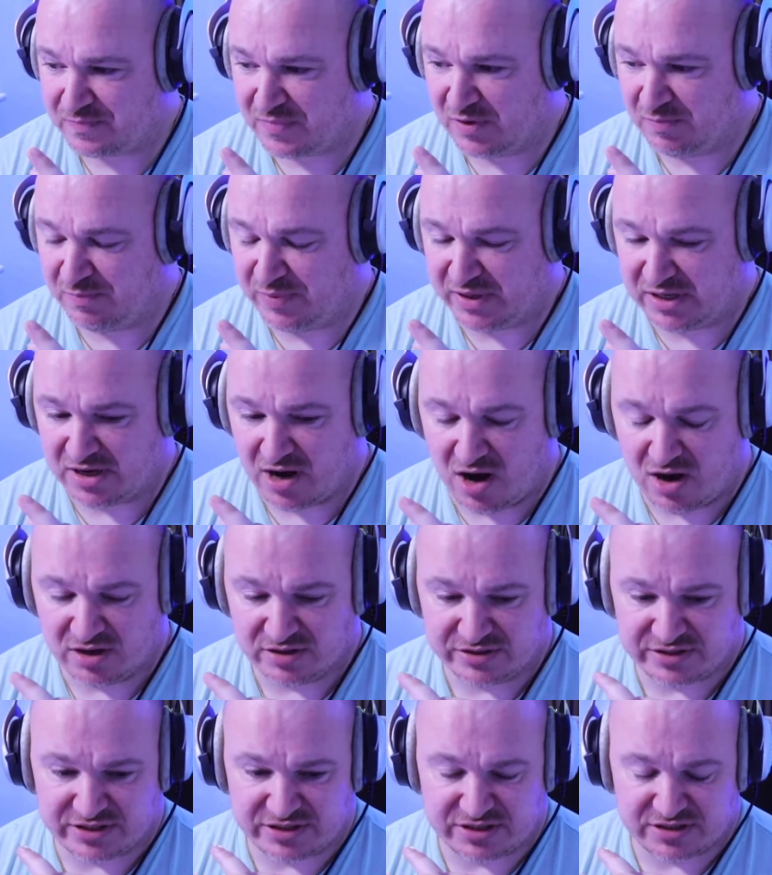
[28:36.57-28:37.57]

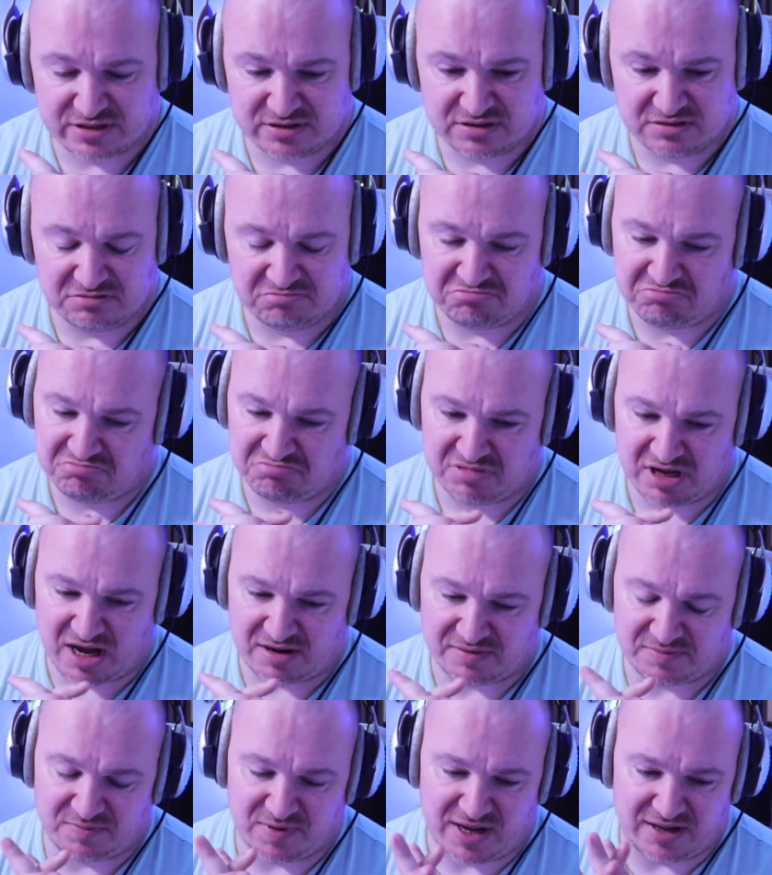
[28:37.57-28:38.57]
Because
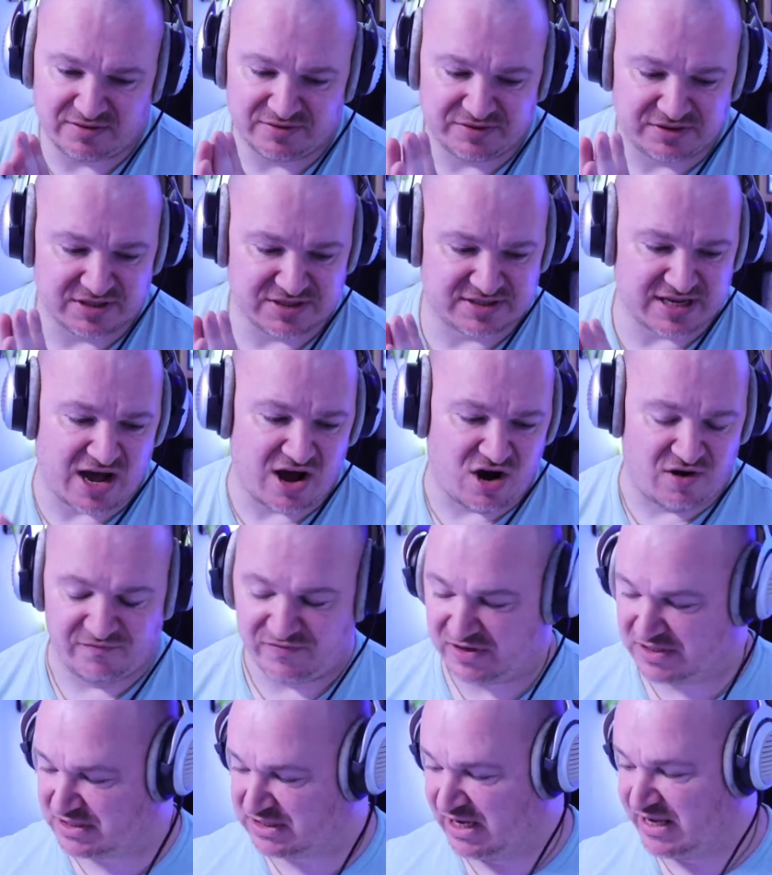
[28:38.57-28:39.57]
there's that
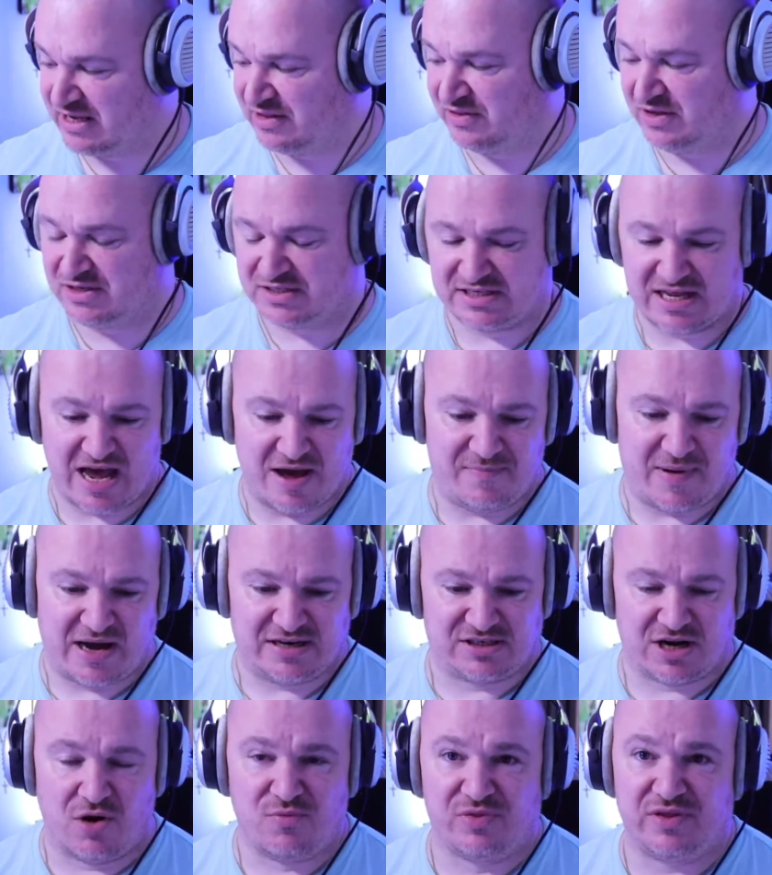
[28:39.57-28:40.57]
obvious link that's there, but I
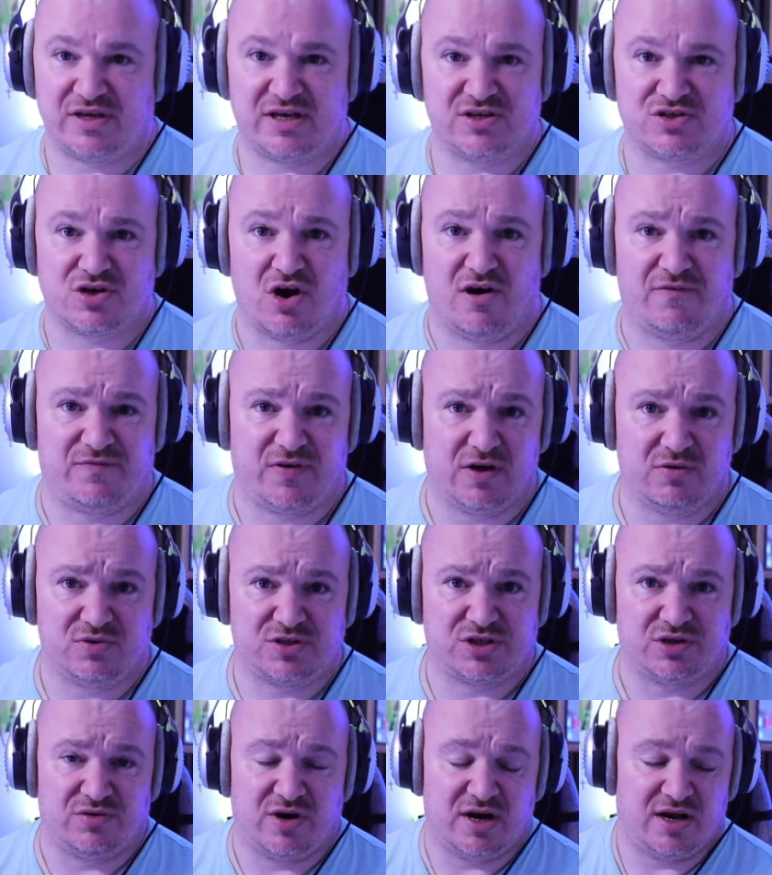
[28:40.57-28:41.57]
don't think he's got a
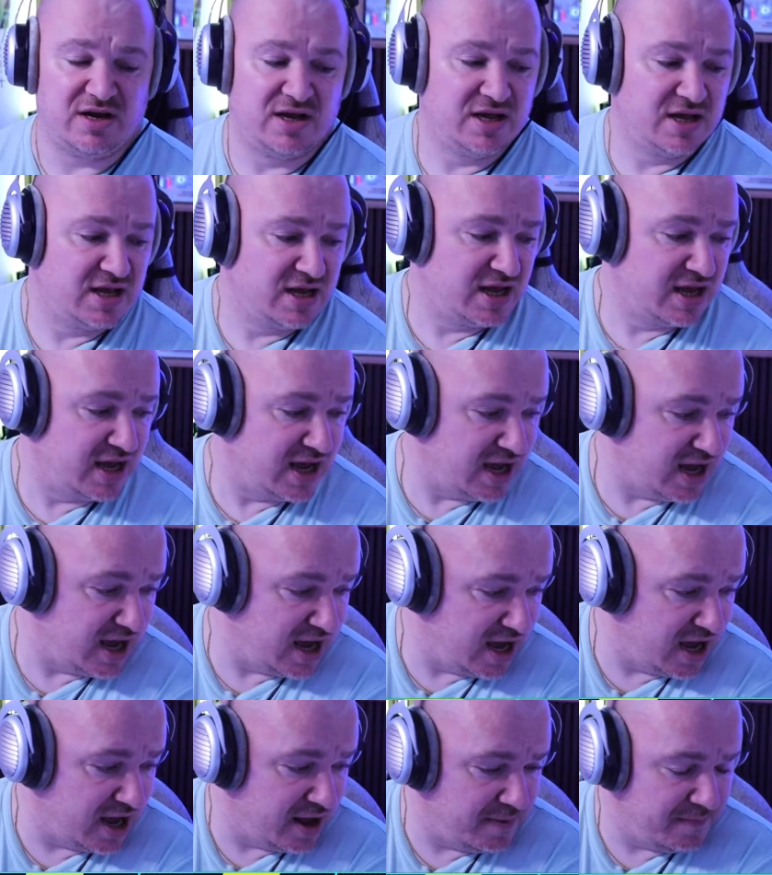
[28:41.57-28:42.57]
future
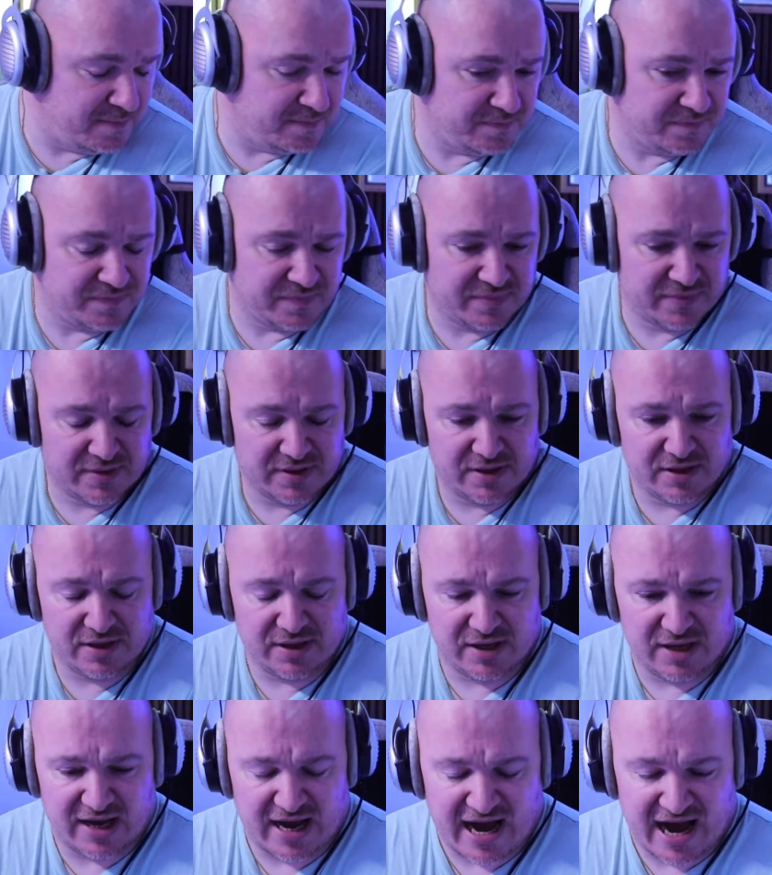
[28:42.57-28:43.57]

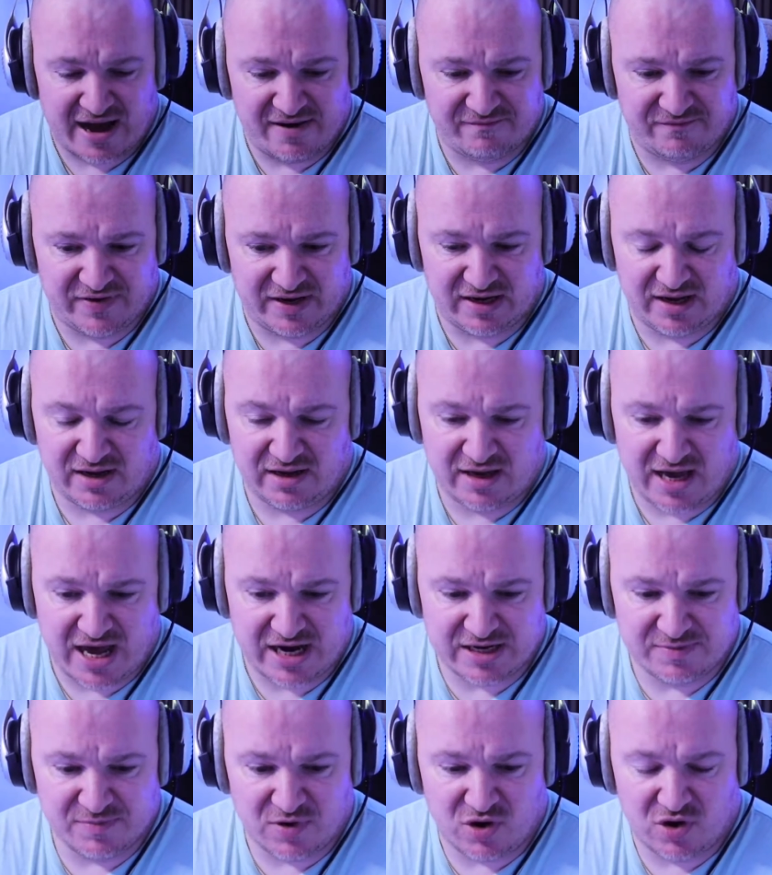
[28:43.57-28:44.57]
at Villa
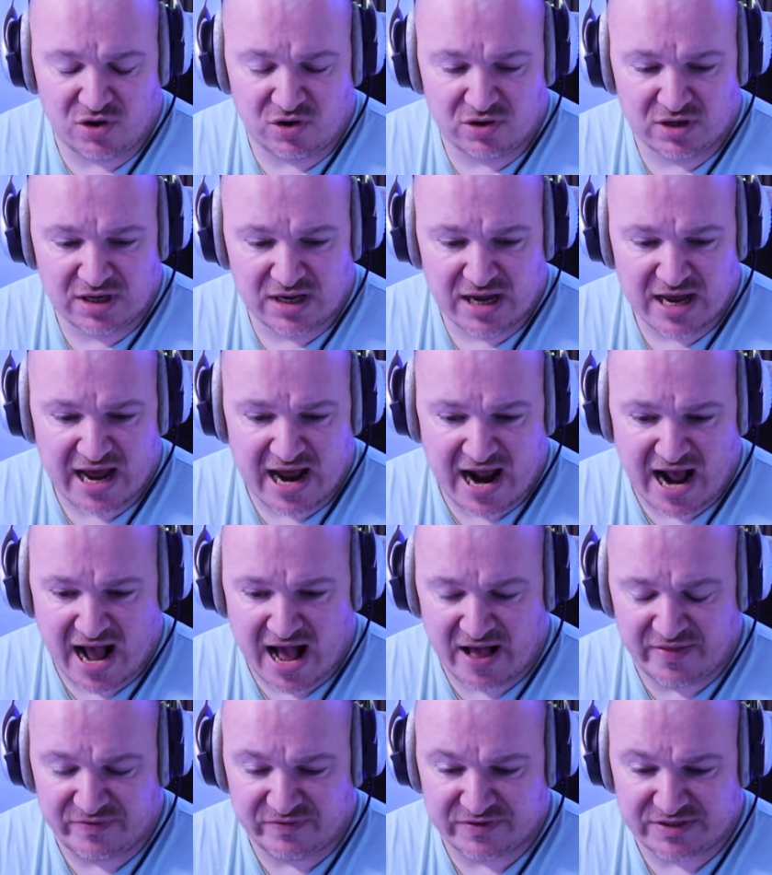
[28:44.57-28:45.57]
anymore,
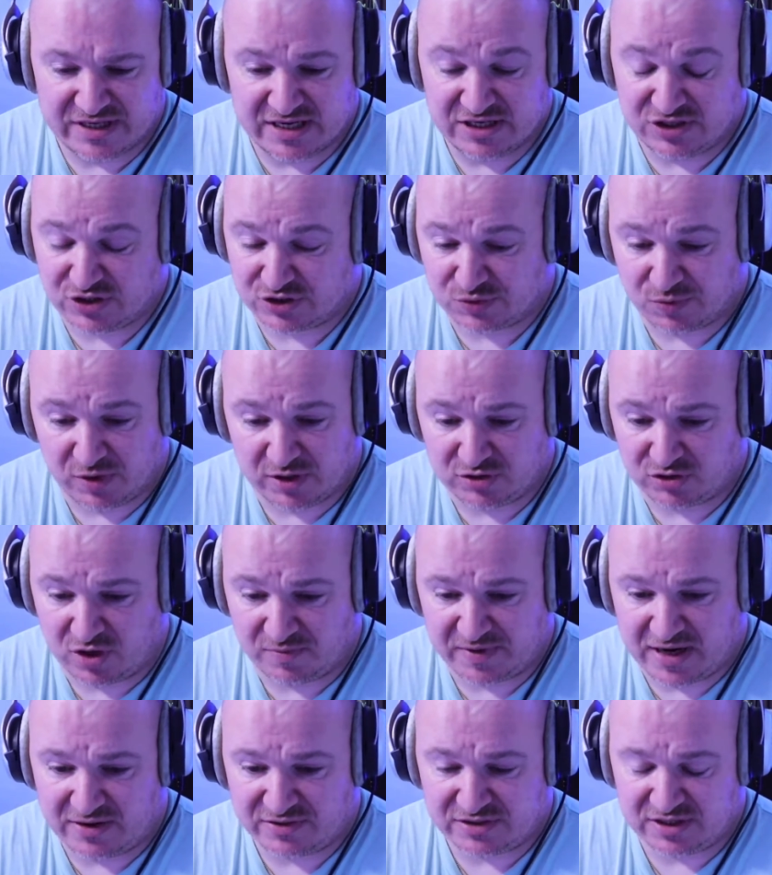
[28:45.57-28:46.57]
and he doesn't want to drop
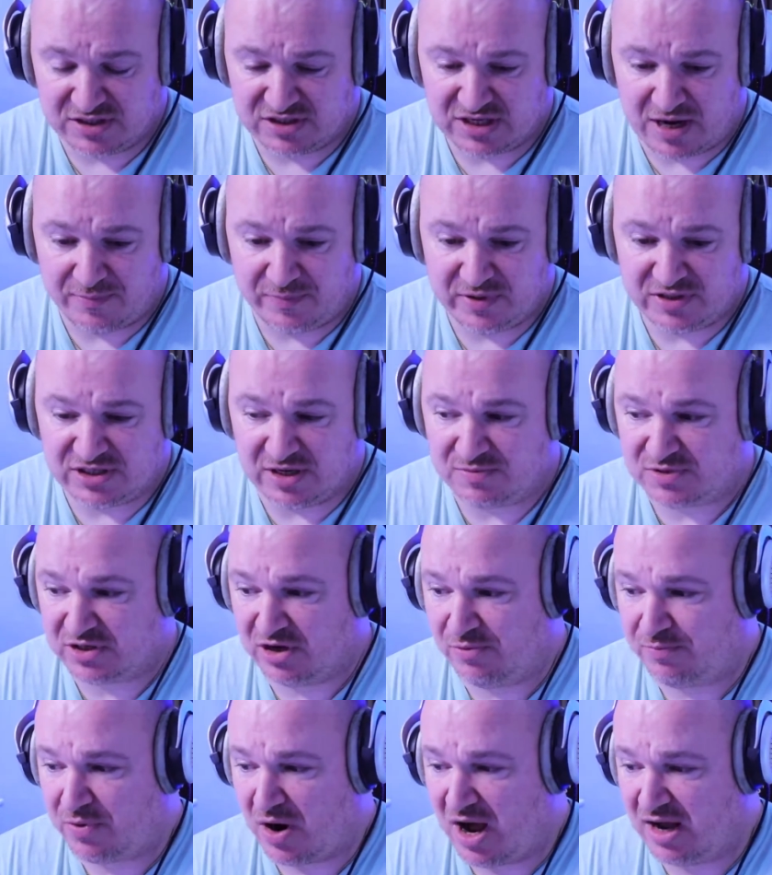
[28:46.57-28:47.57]
down to the Championship.
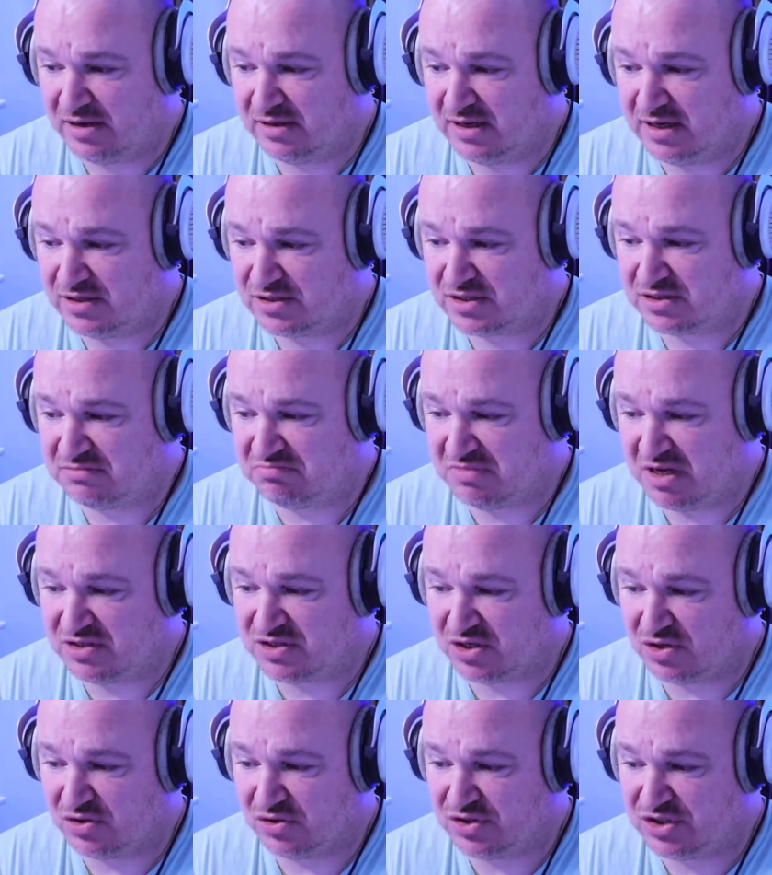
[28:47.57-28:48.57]
So it's
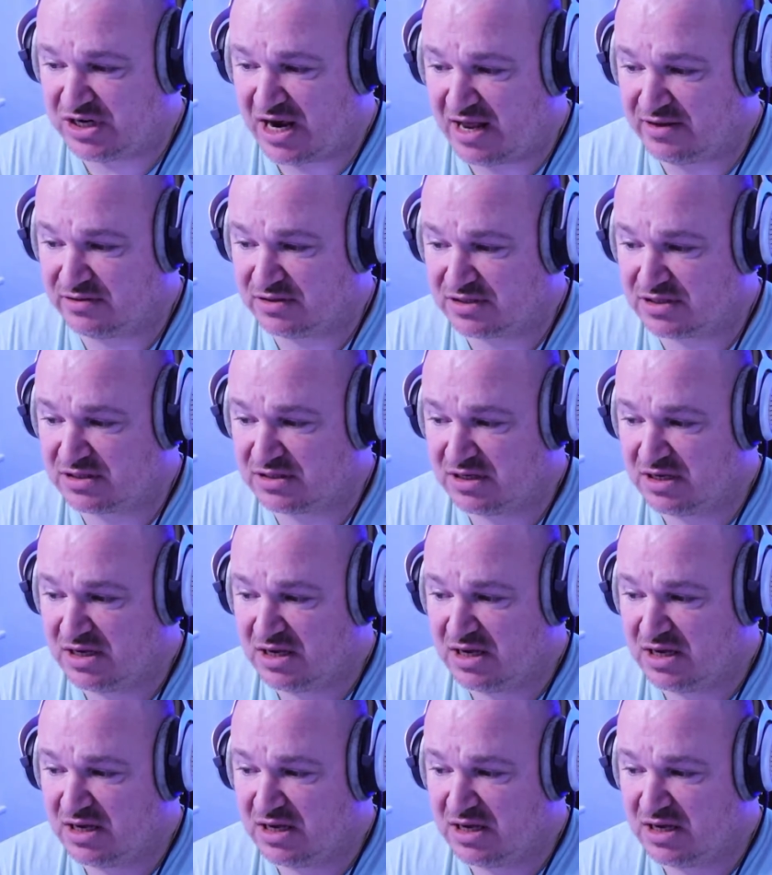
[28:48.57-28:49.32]
a good chance.